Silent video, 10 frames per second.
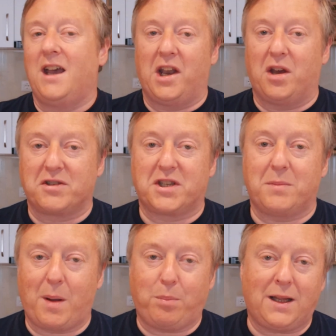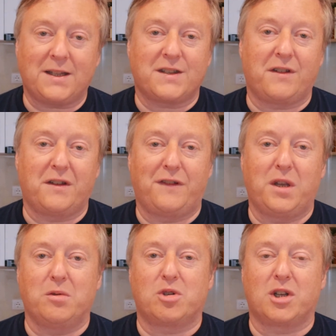And also my plans for the
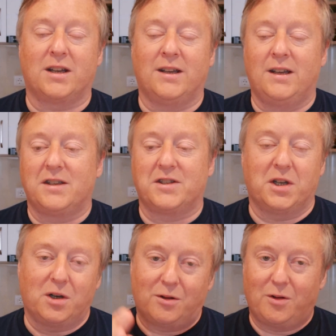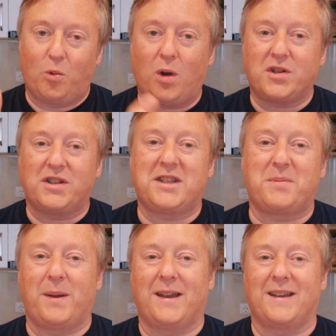future. So watch this
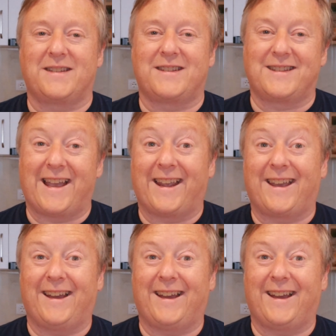space. Take